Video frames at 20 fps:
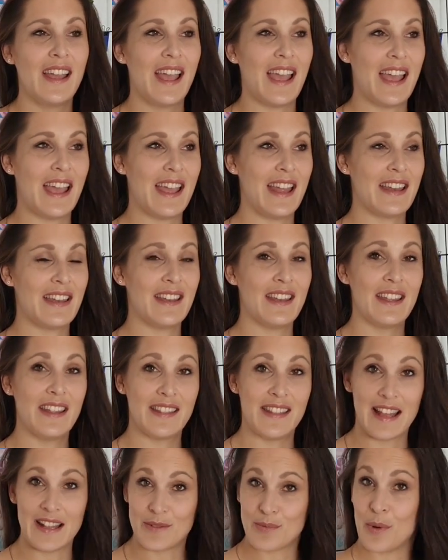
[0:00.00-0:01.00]
And
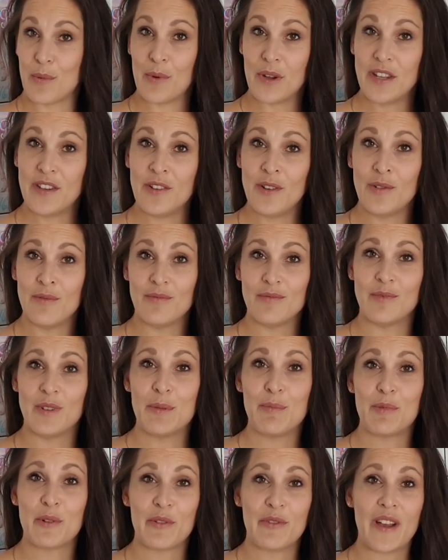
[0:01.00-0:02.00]
that's what we do. We
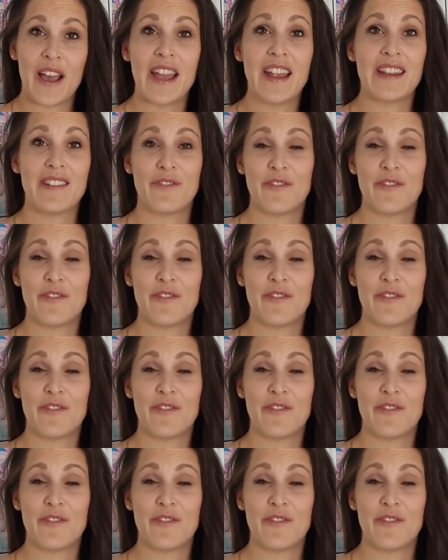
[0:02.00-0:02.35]
provide